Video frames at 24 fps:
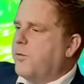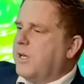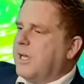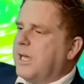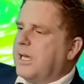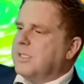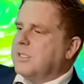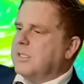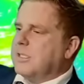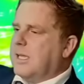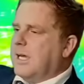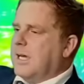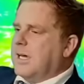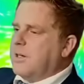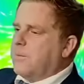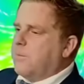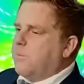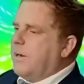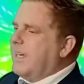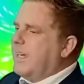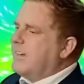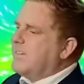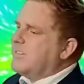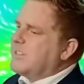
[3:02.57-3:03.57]
We got a lot of
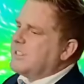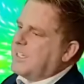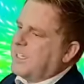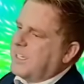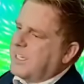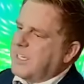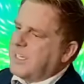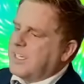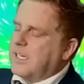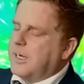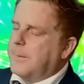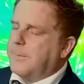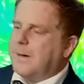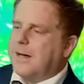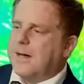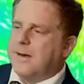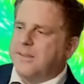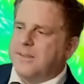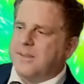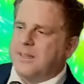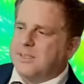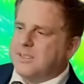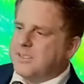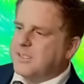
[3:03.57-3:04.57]
waves kicking up out
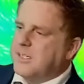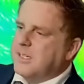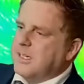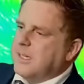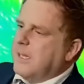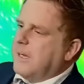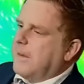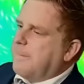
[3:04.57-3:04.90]
of this.